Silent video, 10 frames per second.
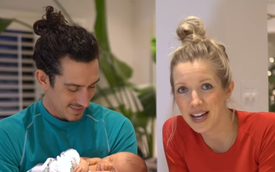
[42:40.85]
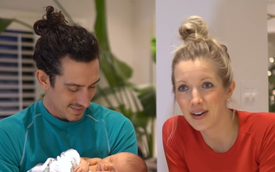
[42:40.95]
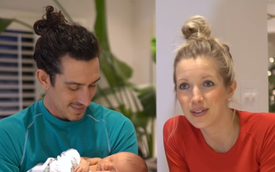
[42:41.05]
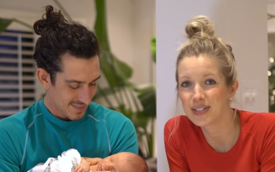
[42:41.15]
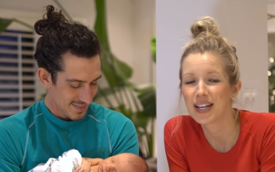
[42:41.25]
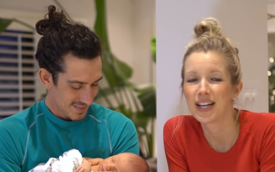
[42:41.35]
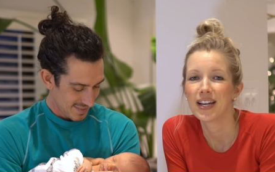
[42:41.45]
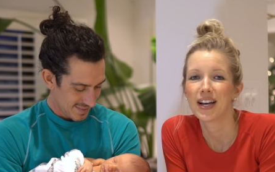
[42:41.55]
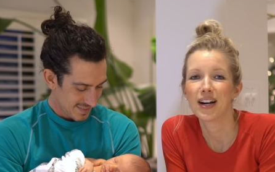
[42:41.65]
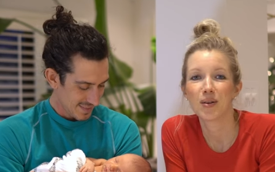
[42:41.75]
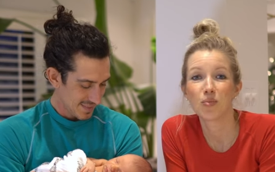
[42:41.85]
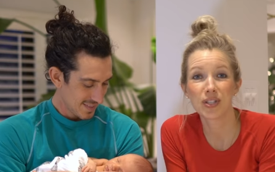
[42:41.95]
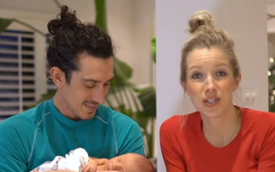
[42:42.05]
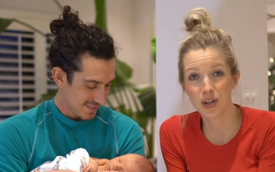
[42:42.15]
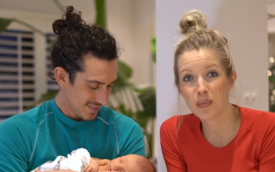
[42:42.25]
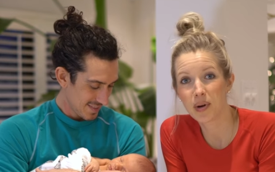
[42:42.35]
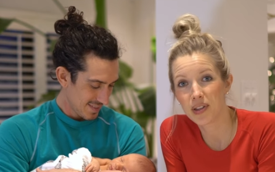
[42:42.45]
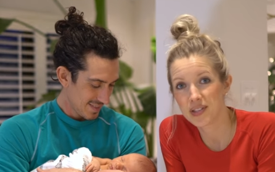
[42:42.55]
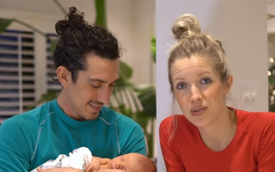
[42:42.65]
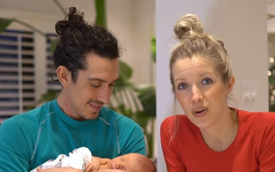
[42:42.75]
Speaker 1: out? Um, what's your
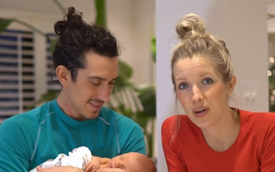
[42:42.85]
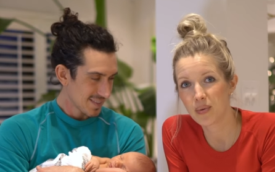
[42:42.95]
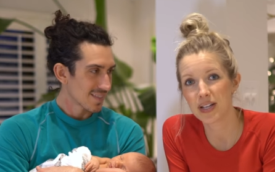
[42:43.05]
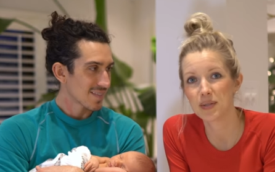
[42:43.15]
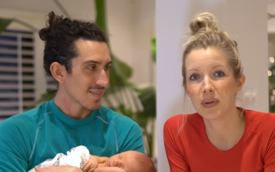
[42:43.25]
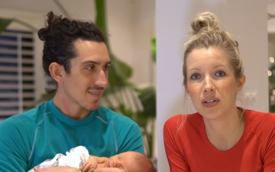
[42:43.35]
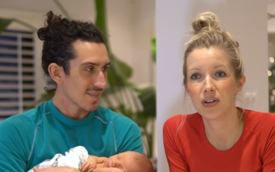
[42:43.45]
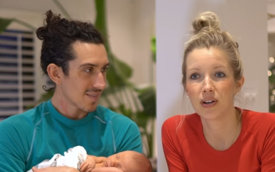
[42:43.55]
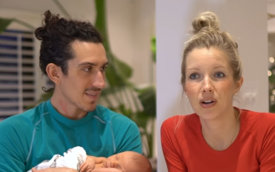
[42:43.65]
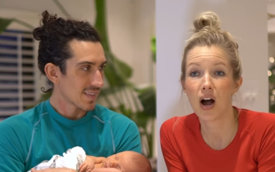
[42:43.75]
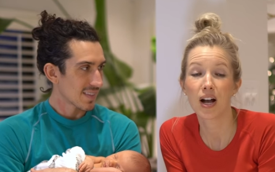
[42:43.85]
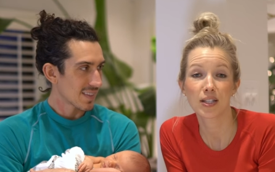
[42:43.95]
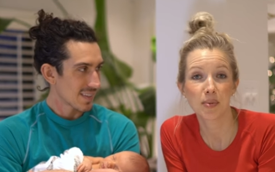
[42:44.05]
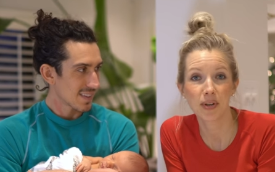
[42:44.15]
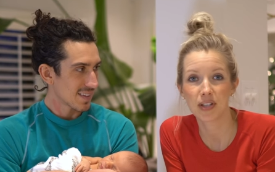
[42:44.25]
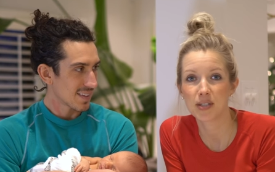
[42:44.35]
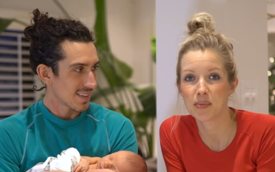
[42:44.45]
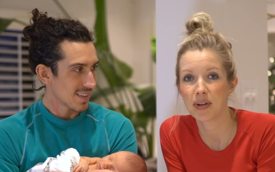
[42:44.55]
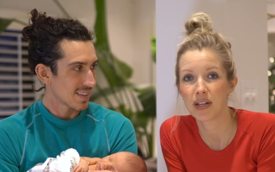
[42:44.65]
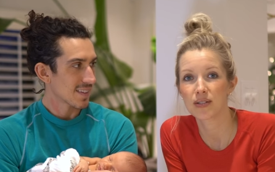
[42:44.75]
birth story? What has been your hospital
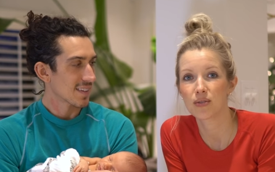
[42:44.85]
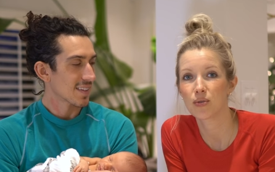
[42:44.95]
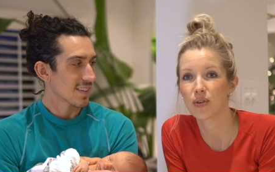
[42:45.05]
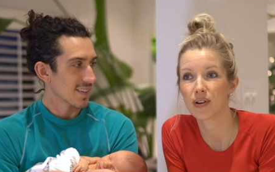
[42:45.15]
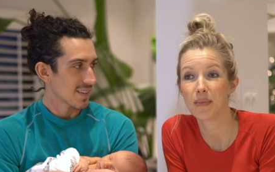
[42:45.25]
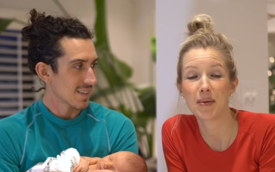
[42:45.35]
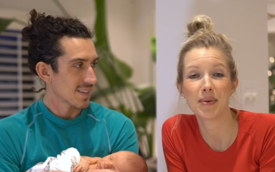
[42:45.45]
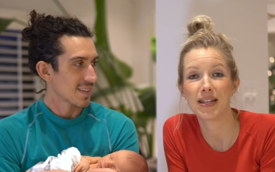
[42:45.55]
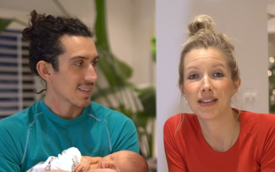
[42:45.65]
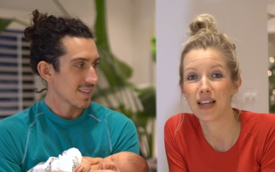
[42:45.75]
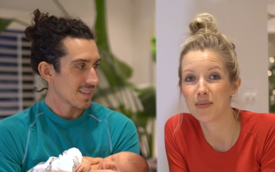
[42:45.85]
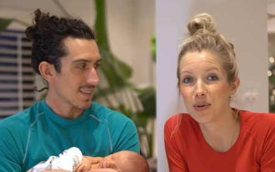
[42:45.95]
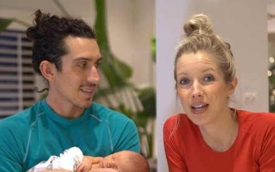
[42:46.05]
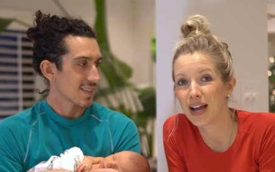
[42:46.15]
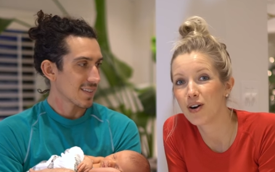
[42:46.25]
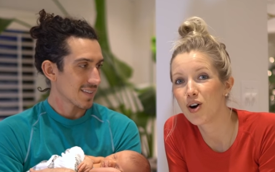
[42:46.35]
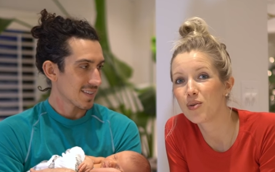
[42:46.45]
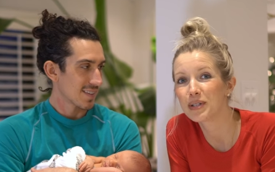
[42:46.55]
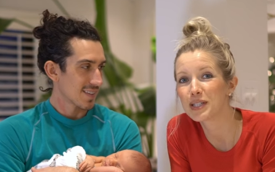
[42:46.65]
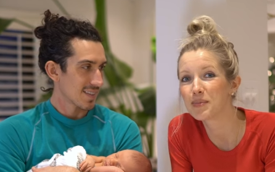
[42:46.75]
experience, or maybe laboring at
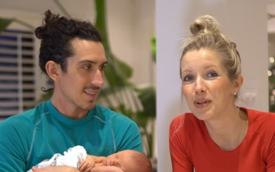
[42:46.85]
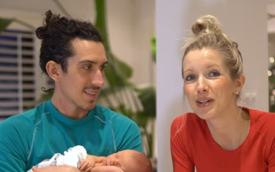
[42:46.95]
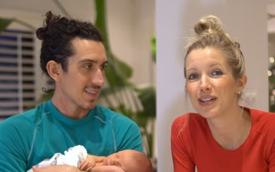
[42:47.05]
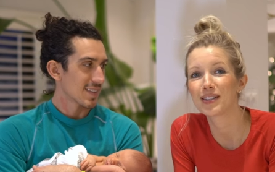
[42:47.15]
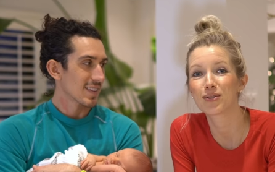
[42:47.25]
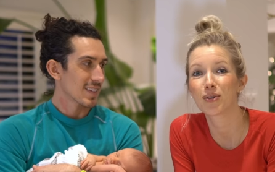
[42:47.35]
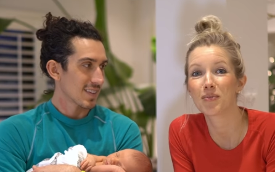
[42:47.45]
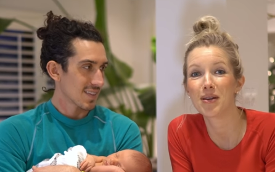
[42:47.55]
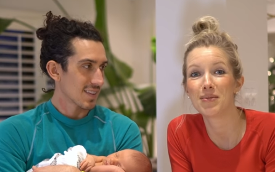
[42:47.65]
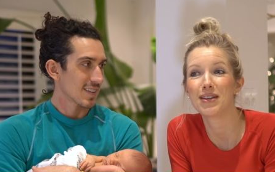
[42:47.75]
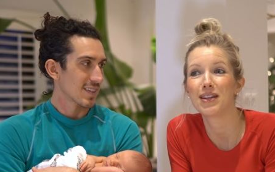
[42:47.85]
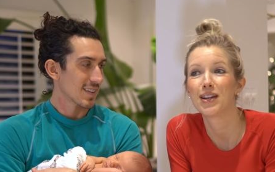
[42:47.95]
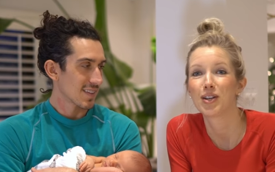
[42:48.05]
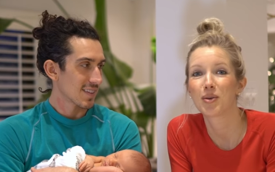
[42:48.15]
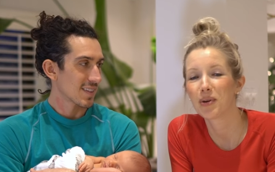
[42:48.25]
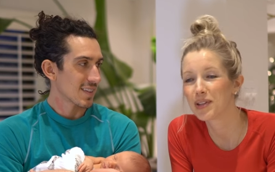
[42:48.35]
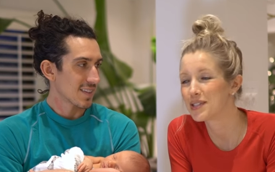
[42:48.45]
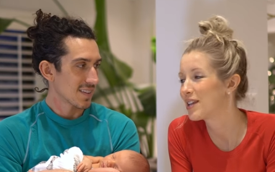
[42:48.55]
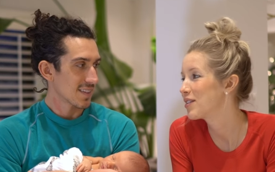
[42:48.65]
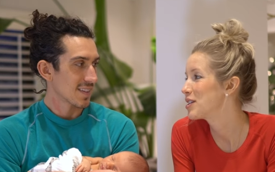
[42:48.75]
home experience, or maybe your birth
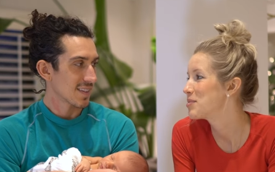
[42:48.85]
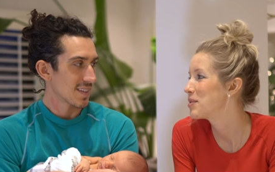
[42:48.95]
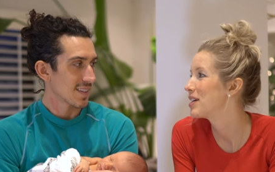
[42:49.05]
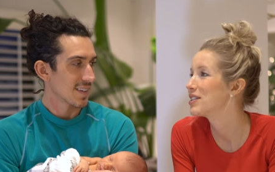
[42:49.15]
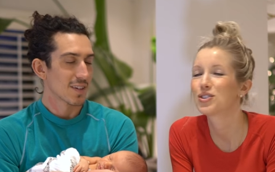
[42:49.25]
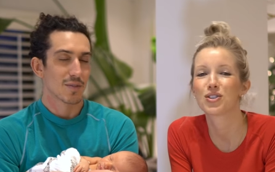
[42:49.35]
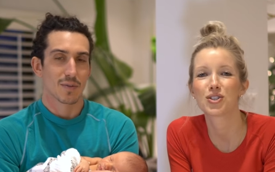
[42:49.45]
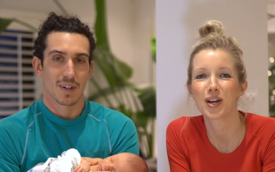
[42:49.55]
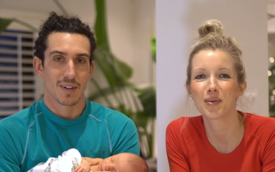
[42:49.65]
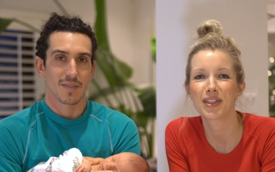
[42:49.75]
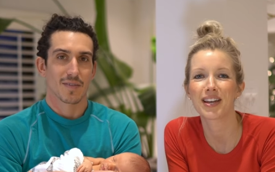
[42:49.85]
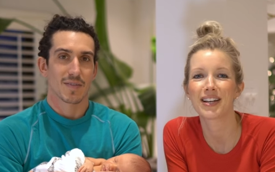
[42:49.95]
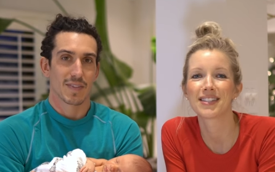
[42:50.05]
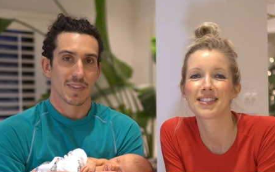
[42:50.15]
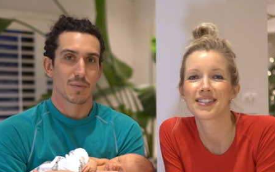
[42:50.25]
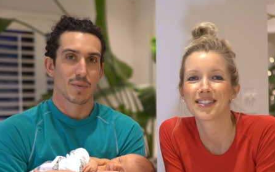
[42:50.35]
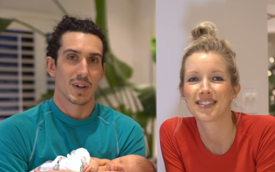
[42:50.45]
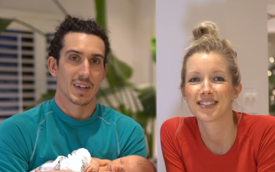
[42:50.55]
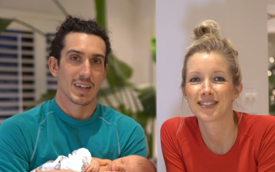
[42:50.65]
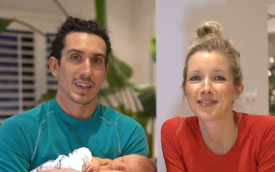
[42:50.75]
center experience? Just share right. with us.
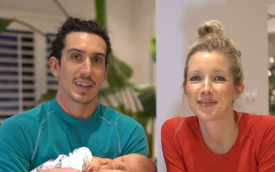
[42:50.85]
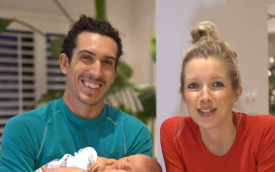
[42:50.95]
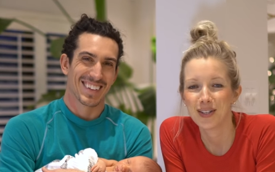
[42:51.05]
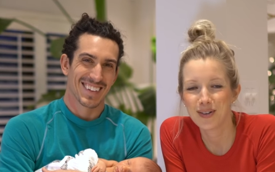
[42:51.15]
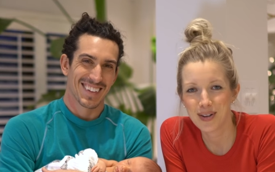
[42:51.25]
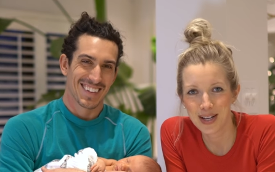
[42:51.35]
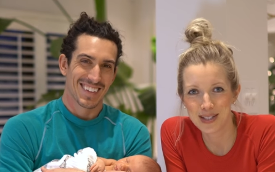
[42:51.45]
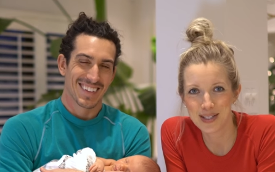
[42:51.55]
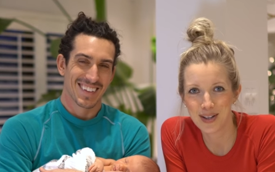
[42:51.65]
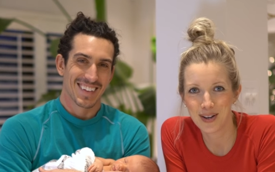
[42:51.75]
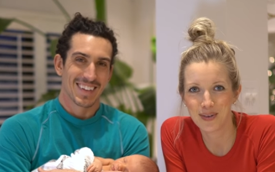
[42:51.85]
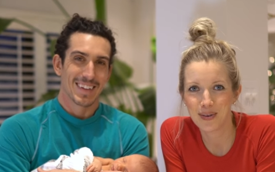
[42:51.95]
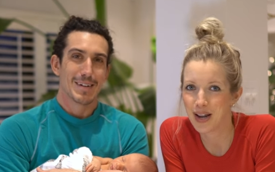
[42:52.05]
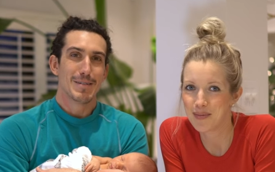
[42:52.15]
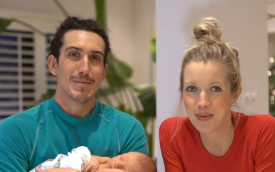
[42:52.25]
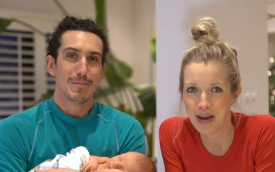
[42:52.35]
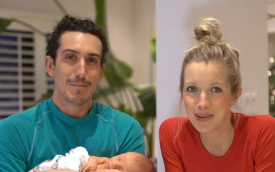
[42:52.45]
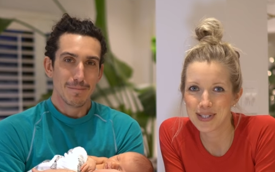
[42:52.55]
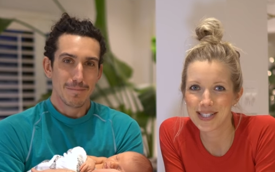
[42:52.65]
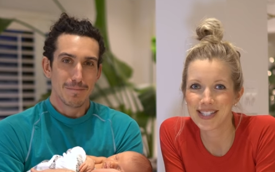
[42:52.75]
Right you guys know what I'm
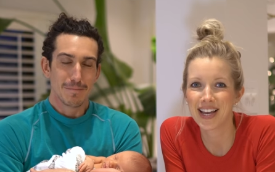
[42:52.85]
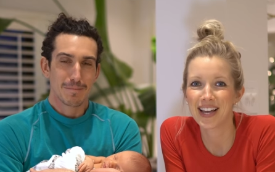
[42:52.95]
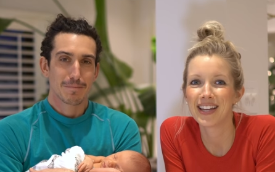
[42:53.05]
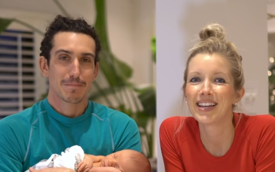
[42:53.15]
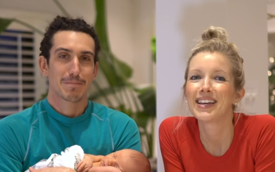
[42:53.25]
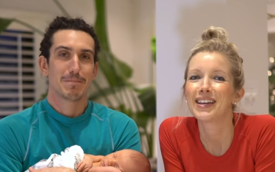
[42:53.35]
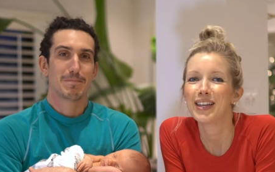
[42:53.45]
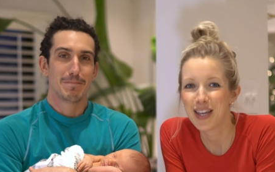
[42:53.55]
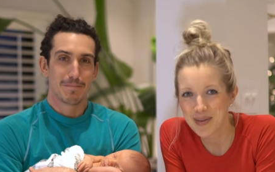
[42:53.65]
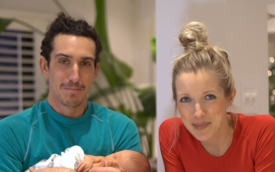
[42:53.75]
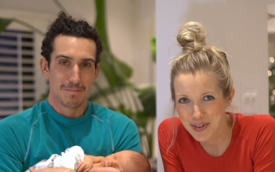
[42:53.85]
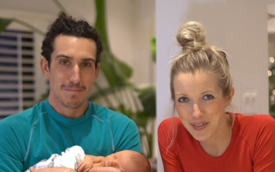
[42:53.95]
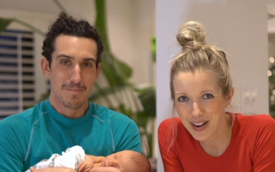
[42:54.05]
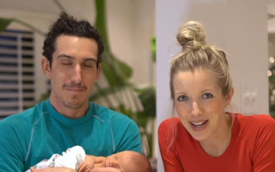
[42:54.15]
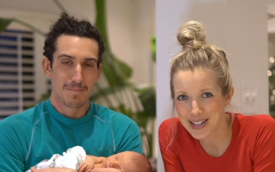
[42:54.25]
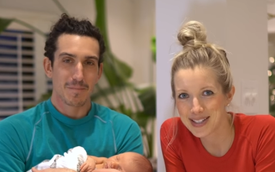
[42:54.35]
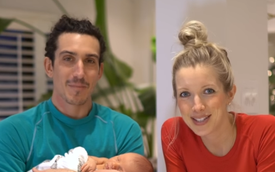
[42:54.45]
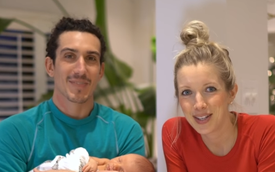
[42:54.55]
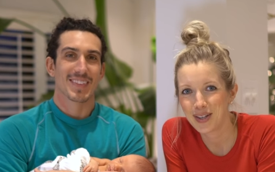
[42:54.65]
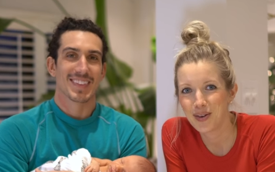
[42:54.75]
about to say. Eat, move,
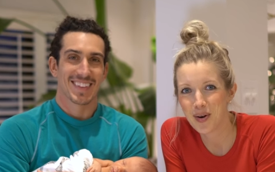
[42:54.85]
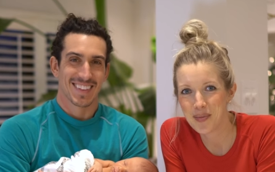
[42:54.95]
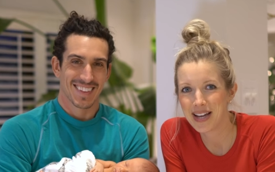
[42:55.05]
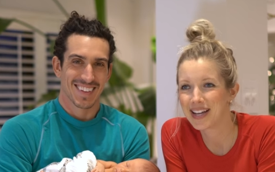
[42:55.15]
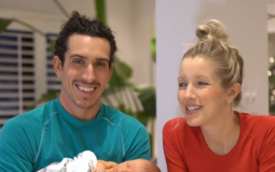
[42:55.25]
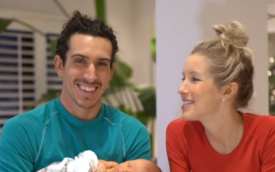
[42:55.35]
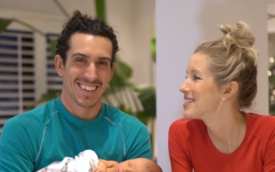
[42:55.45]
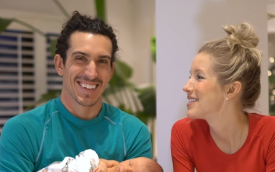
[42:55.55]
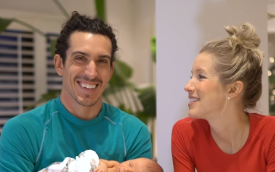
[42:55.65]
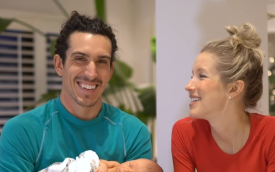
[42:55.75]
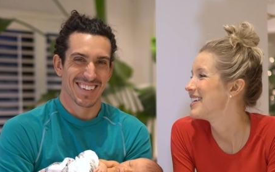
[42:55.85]
rest, your best.